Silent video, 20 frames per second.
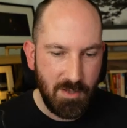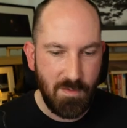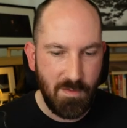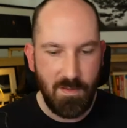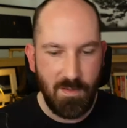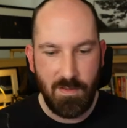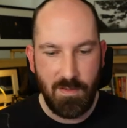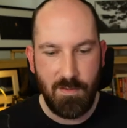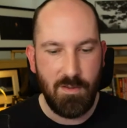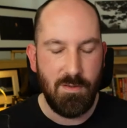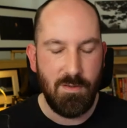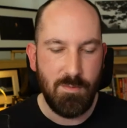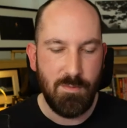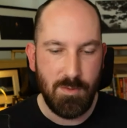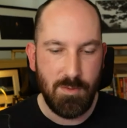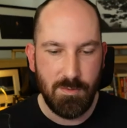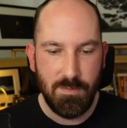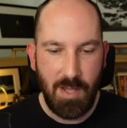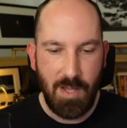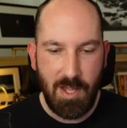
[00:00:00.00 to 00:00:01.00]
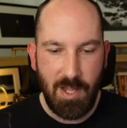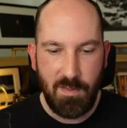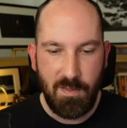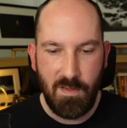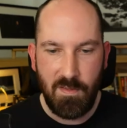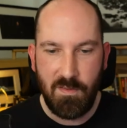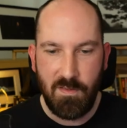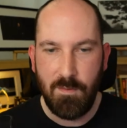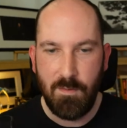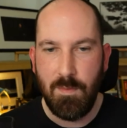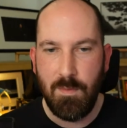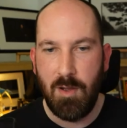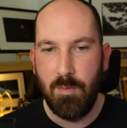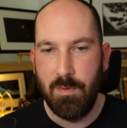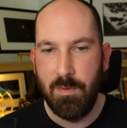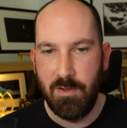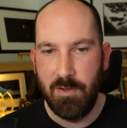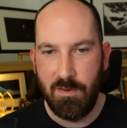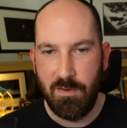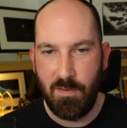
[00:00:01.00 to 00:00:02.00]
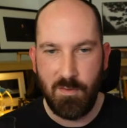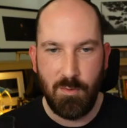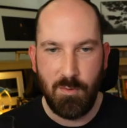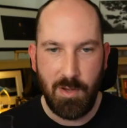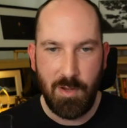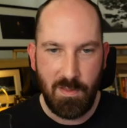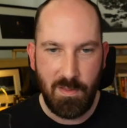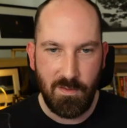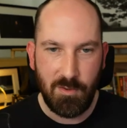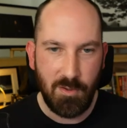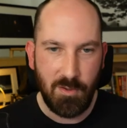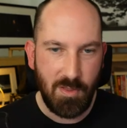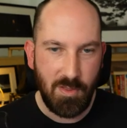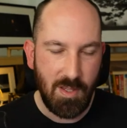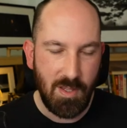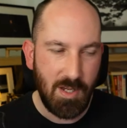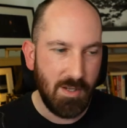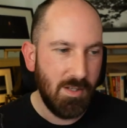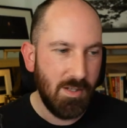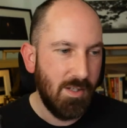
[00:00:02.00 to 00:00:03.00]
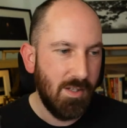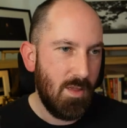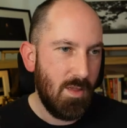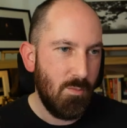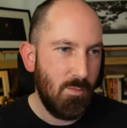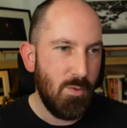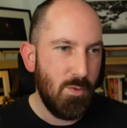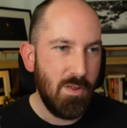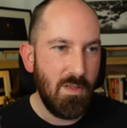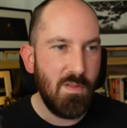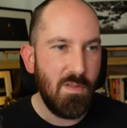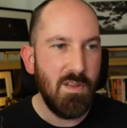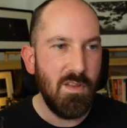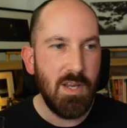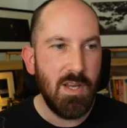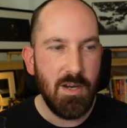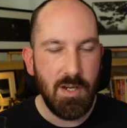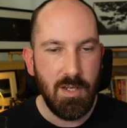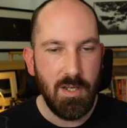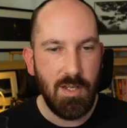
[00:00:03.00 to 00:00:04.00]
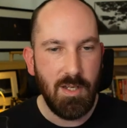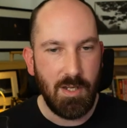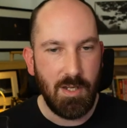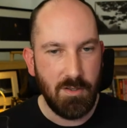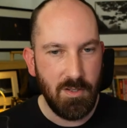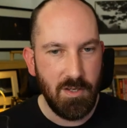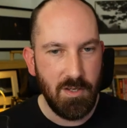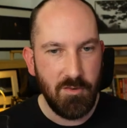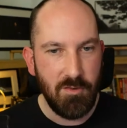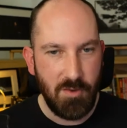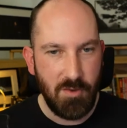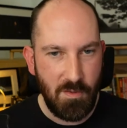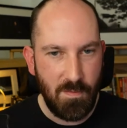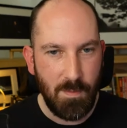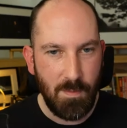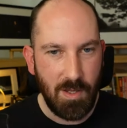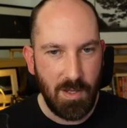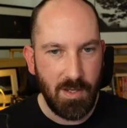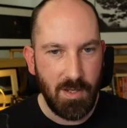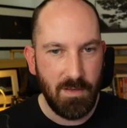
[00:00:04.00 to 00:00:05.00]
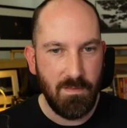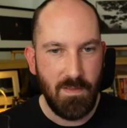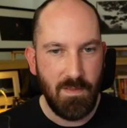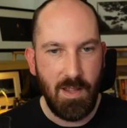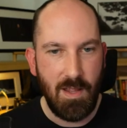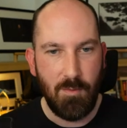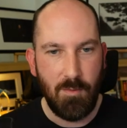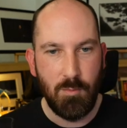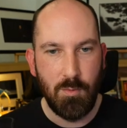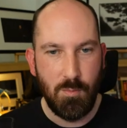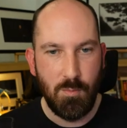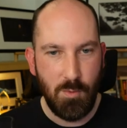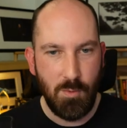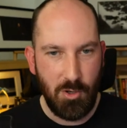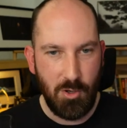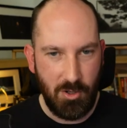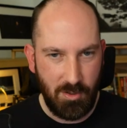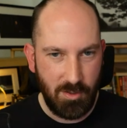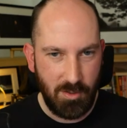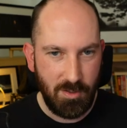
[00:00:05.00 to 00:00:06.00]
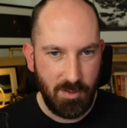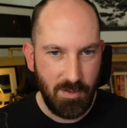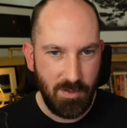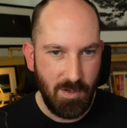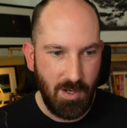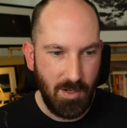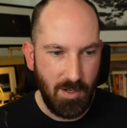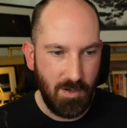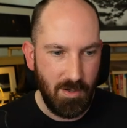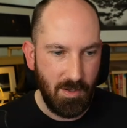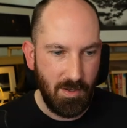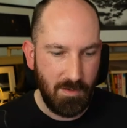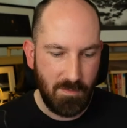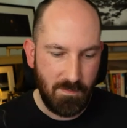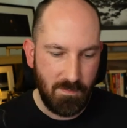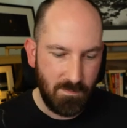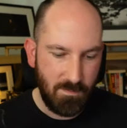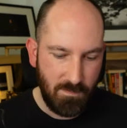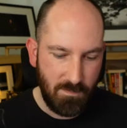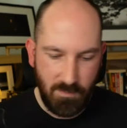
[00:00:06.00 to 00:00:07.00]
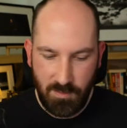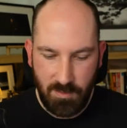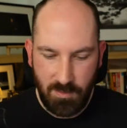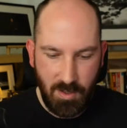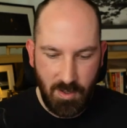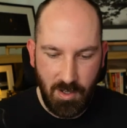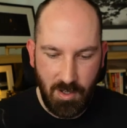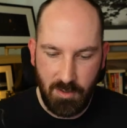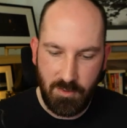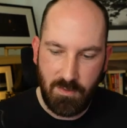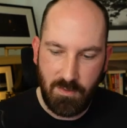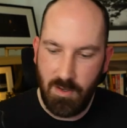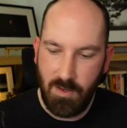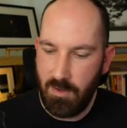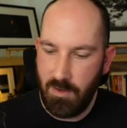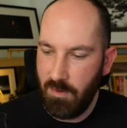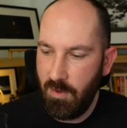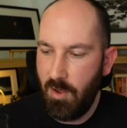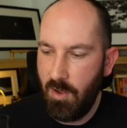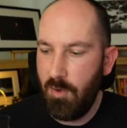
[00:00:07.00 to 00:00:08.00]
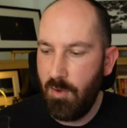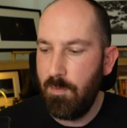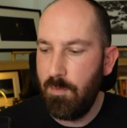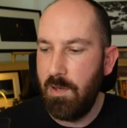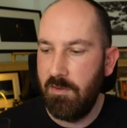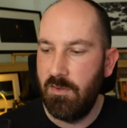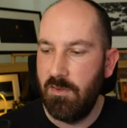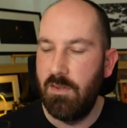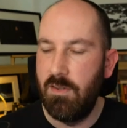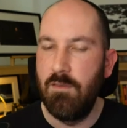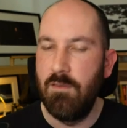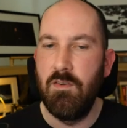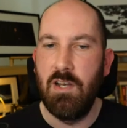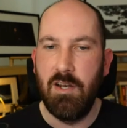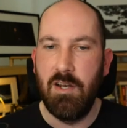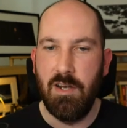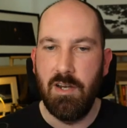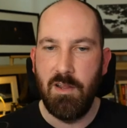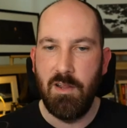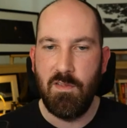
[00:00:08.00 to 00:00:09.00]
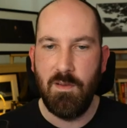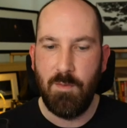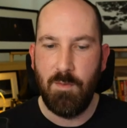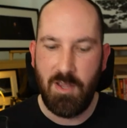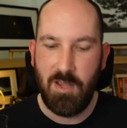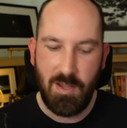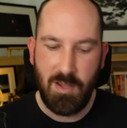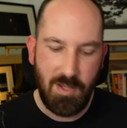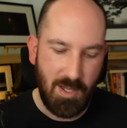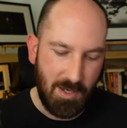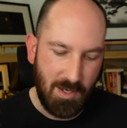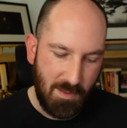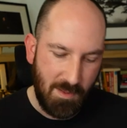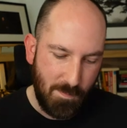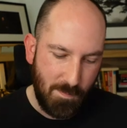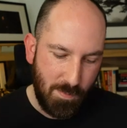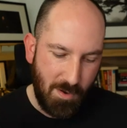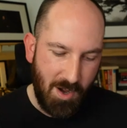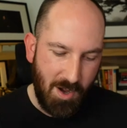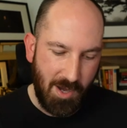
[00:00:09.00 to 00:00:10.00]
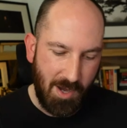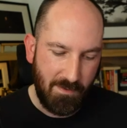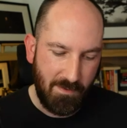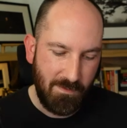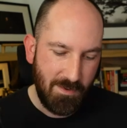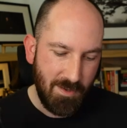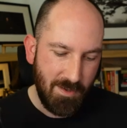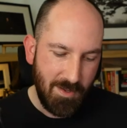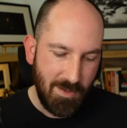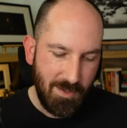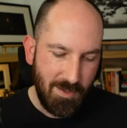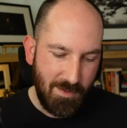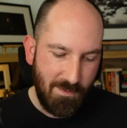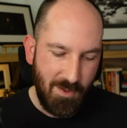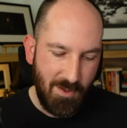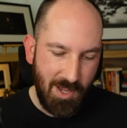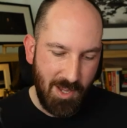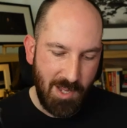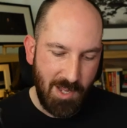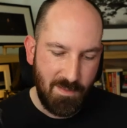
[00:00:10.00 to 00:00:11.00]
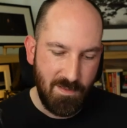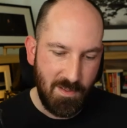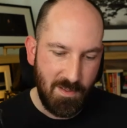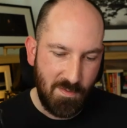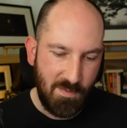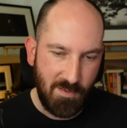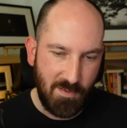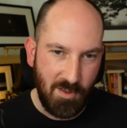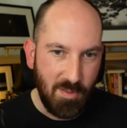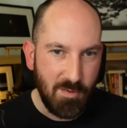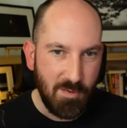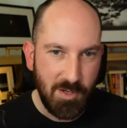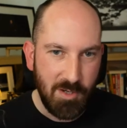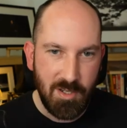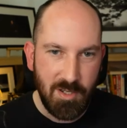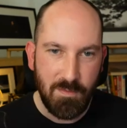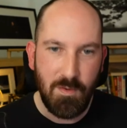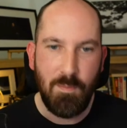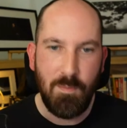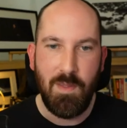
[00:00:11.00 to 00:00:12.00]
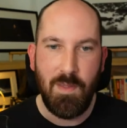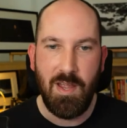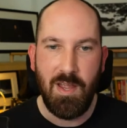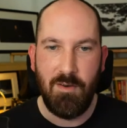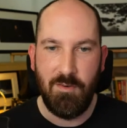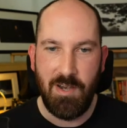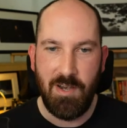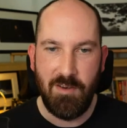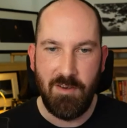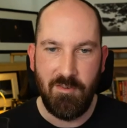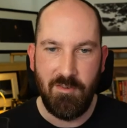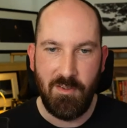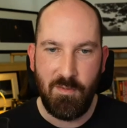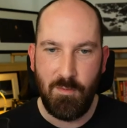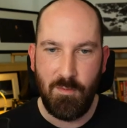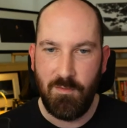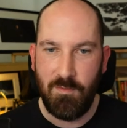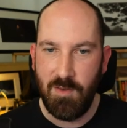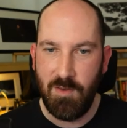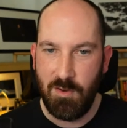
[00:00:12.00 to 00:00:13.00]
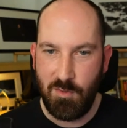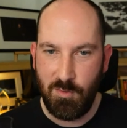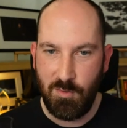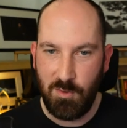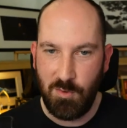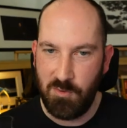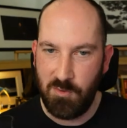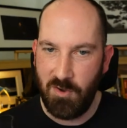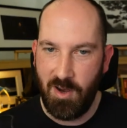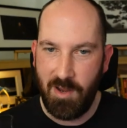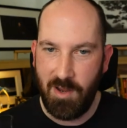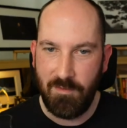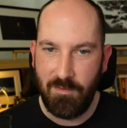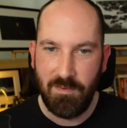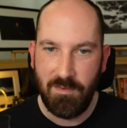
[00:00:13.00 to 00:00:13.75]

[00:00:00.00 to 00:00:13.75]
I thought access to Melbourne is always a good thing. What is an area that could interest me that would work? And I looked at a whole bunch of different areas. And I'm like, okay, there's Bright. It's got access to three different mountain ranges within a short drive.